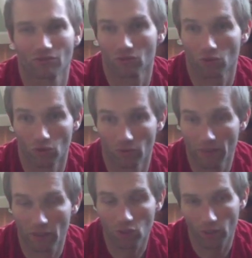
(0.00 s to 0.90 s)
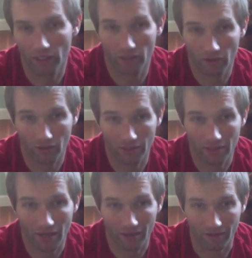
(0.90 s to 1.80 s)
or maybe 20 to 30
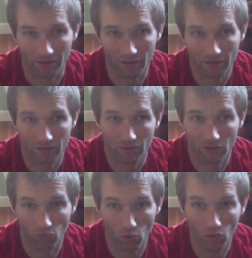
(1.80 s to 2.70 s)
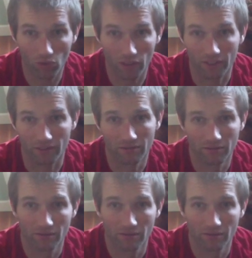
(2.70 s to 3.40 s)
seconds of rolling